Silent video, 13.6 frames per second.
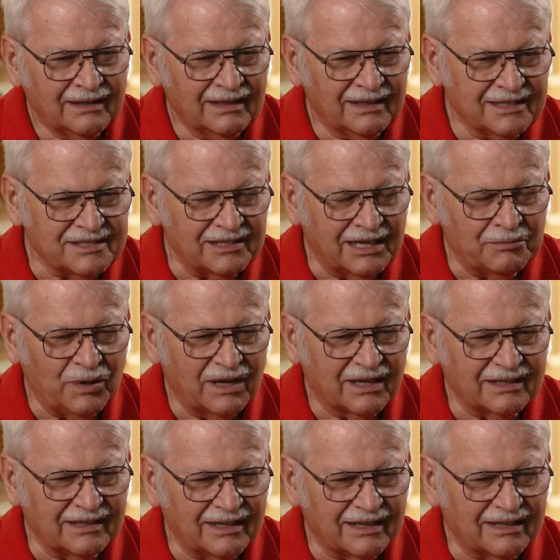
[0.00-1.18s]
And so I'm
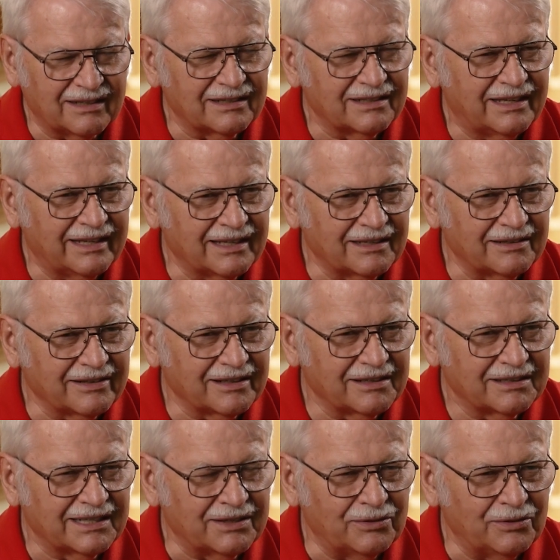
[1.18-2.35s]
walking out of the kennel there,
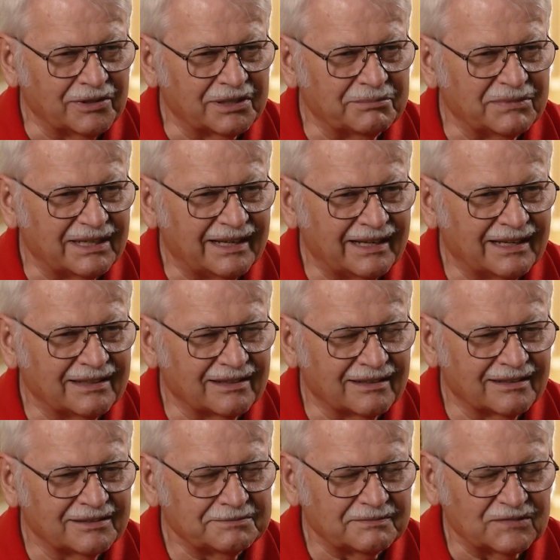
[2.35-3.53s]
kind of holding my hand
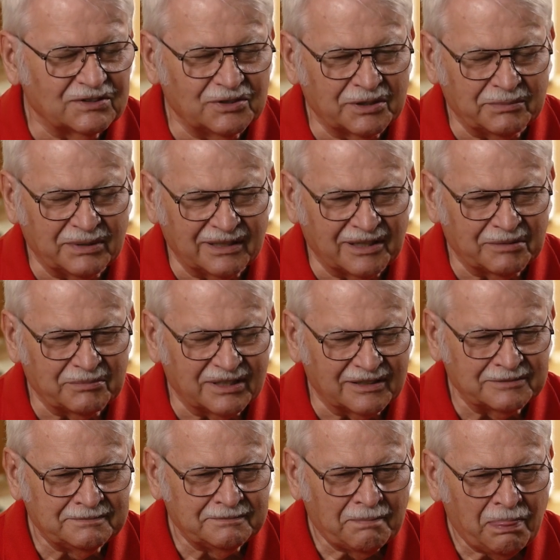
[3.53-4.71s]
there, holding my arm
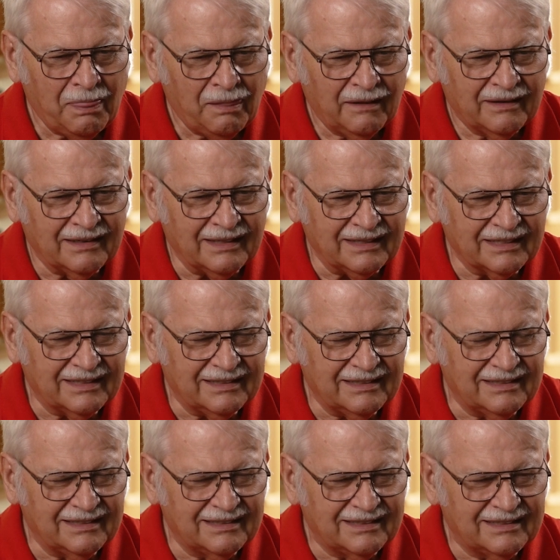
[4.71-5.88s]
there. And the
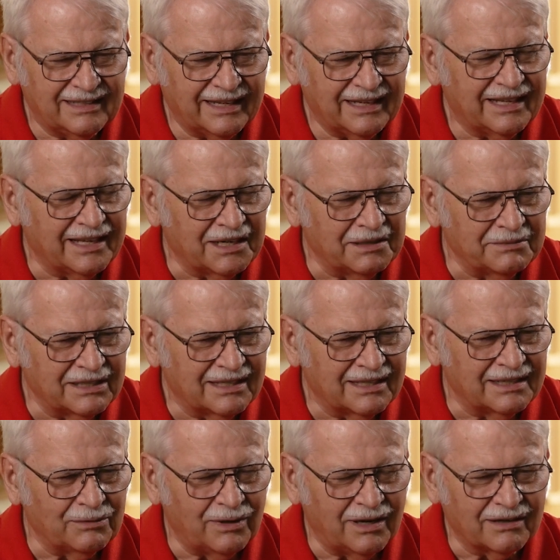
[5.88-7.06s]
day kennelman kind
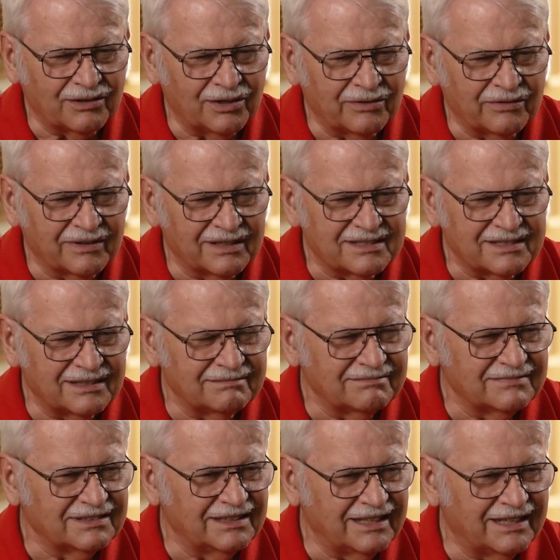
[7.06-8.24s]
of walked over and said,
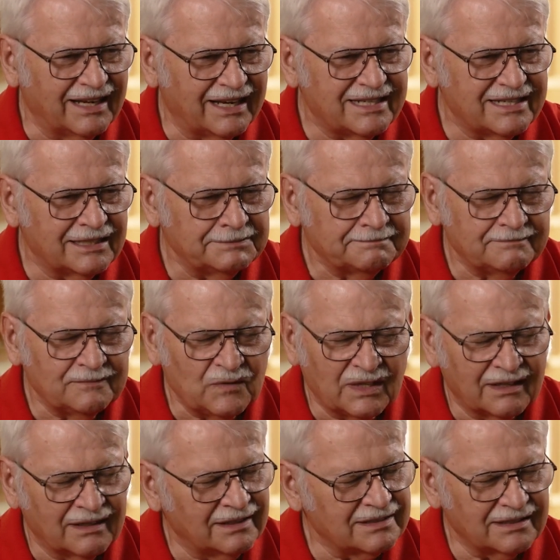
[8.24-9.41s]
He got you?
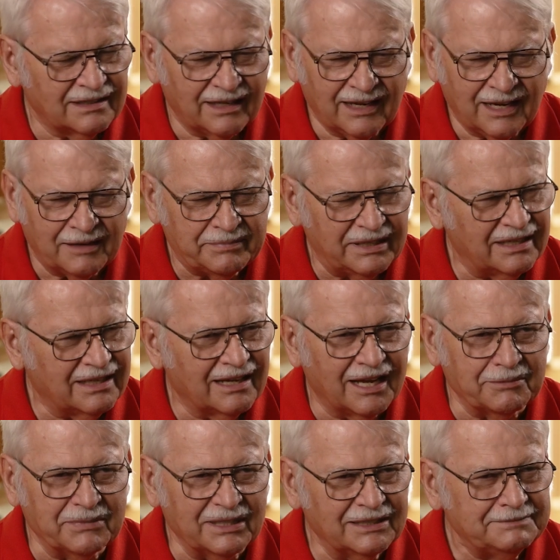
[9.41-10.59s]
I said, Yep, he
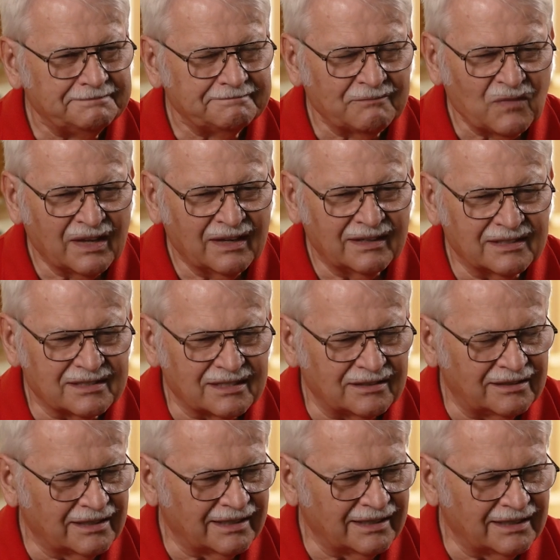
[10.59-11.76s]
got me. He said,
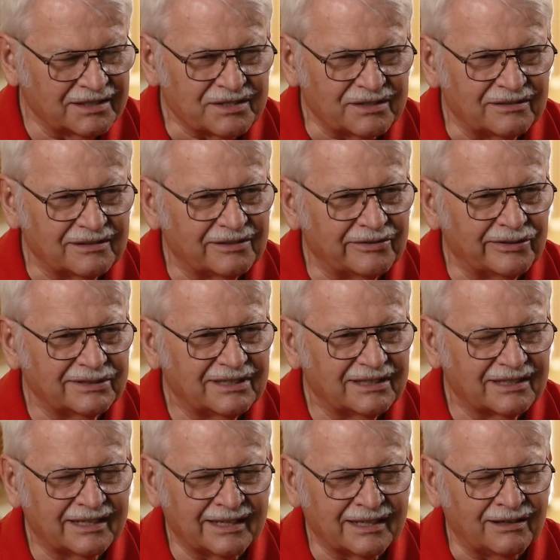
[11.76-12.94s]
Okay, let's go go into
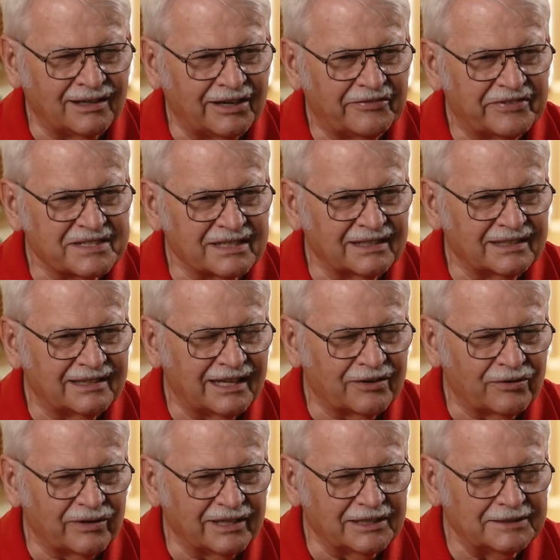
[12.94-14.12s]
the kennel office and get that
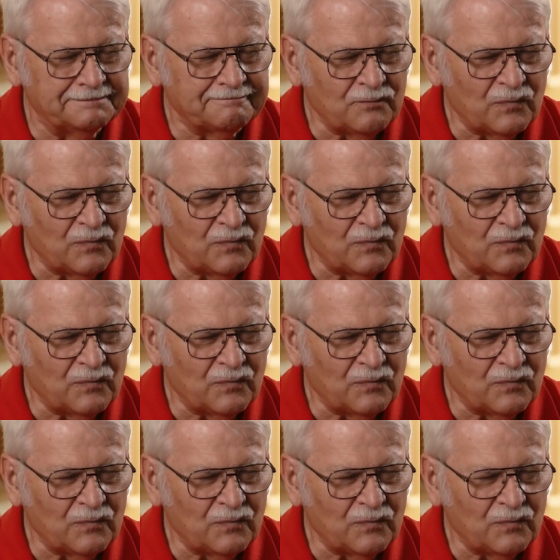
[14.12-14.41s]
treated.